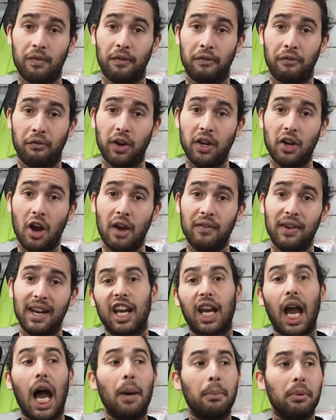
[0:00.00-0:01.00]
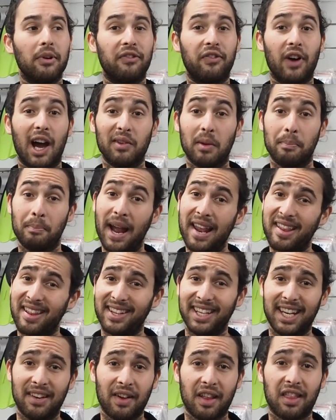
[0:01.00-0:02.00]
for freediving. Carbon fiber
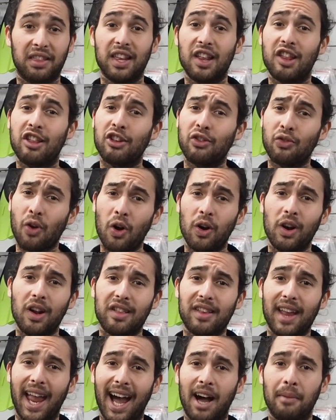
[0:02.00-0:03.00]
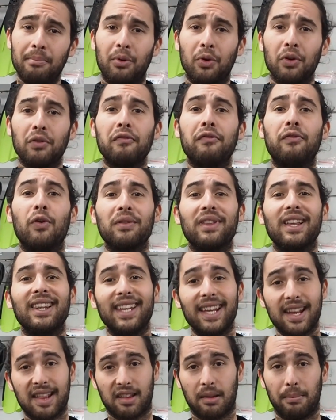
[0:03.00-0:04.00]
basically give us the strongest output for the
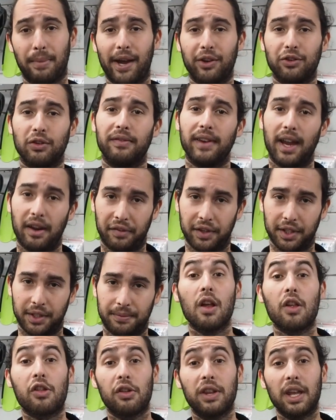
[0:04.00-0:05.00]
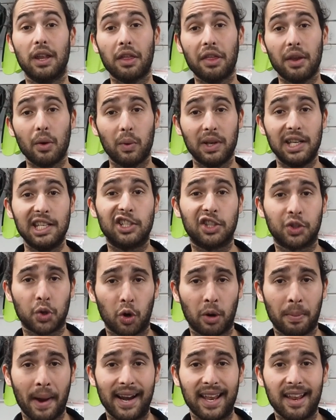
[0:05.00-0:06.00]
least amount of effort. So the other thing we need to
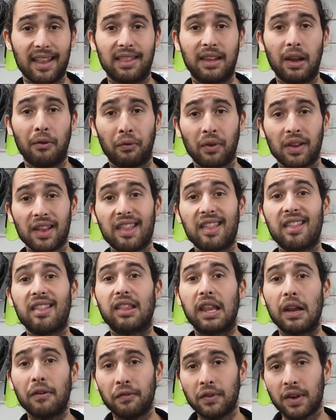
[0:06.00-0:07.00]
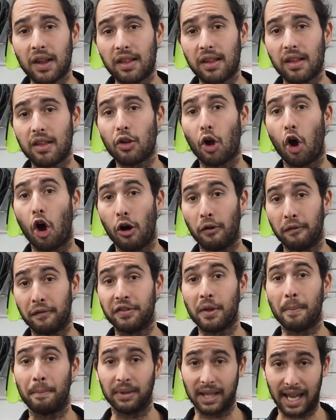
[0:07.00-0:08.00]
talk about is different stiffnesses of
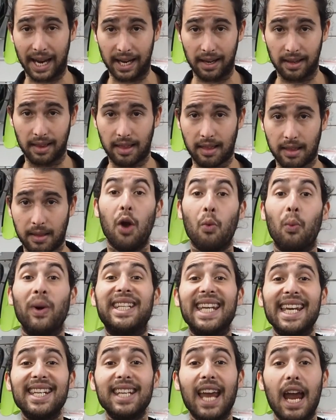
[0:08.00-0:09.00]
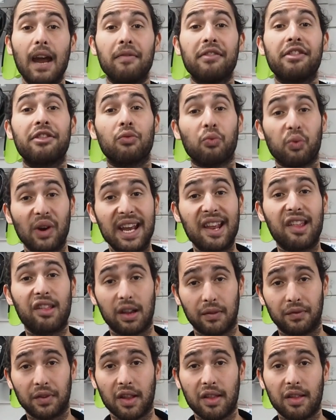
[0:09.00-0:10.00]
the blades. We tend to have three
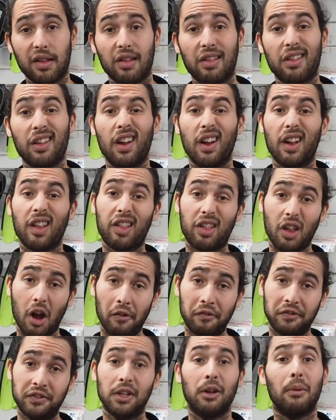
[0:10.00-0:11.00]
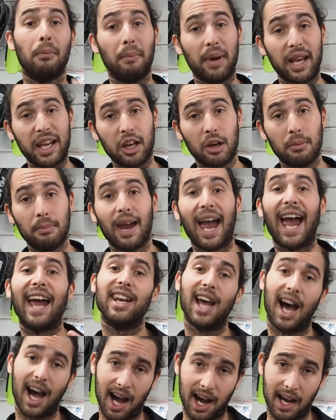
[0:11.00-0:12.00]
stiffnesses: soft, medium,
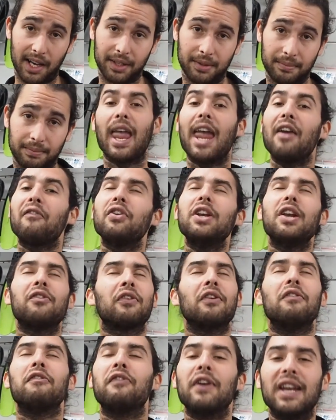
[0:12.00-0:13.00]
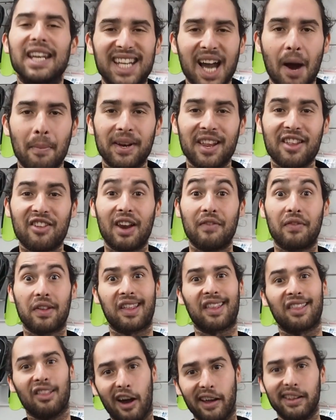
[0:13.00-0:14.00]
and hard. Every different fin company is going to have a
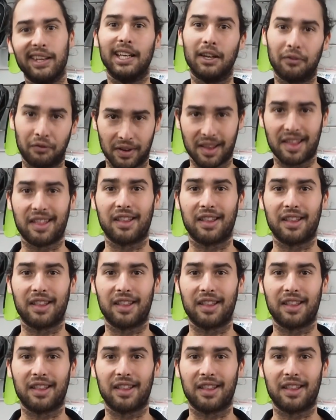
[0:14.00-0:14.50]
slightly different